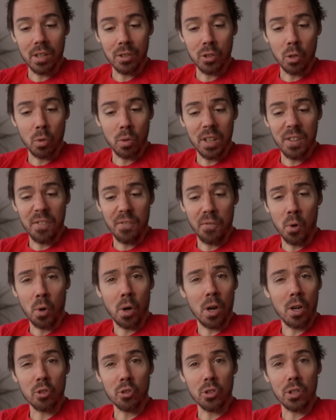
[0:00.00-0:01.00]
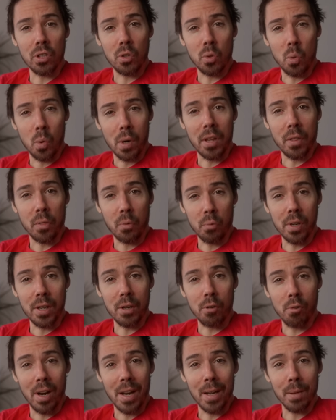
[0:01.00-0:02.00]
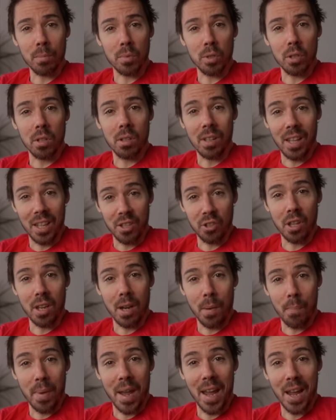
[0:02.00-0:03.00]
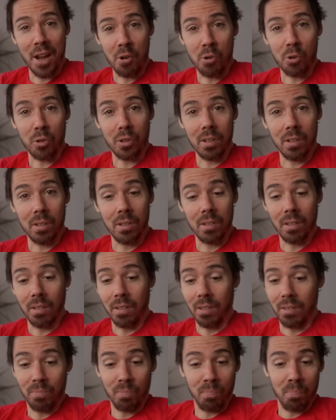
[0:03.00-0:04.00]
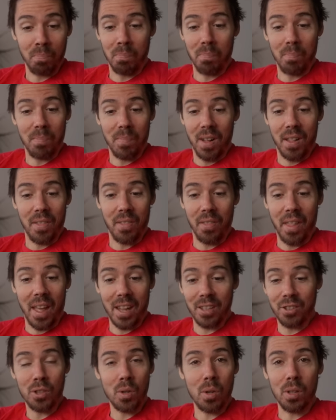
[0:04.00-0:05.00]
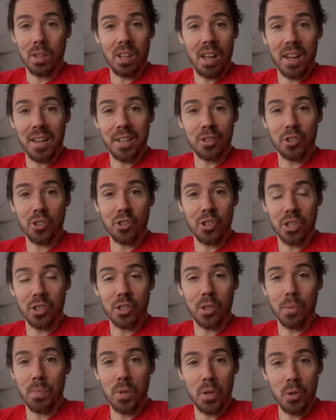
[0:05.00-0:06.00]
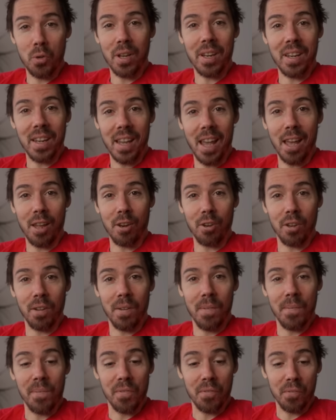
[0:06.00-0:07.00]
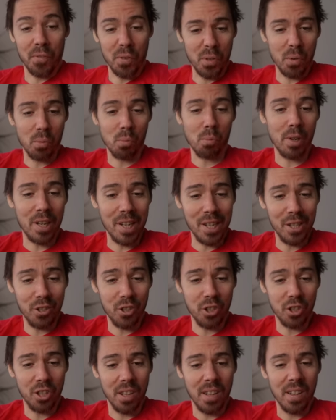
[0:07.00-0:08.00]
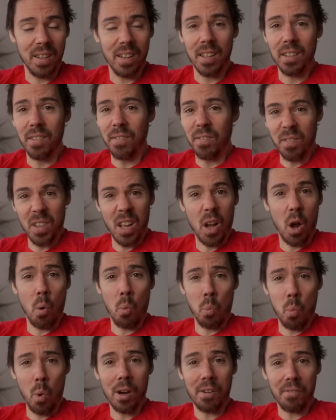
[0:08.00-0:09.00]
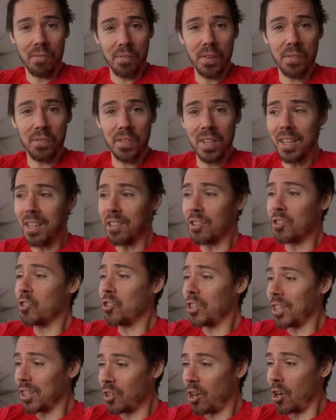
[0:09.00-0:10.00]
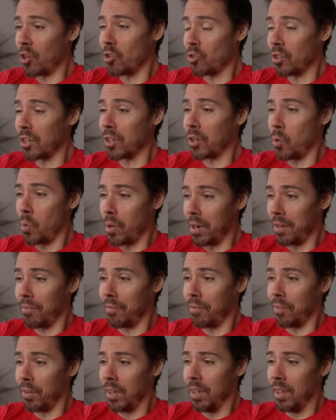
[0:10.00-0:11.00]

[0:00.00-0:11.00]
is only 423 grams, less than a pound. That's the lightest system you can get. For the reach, a 150 to 600 equiv.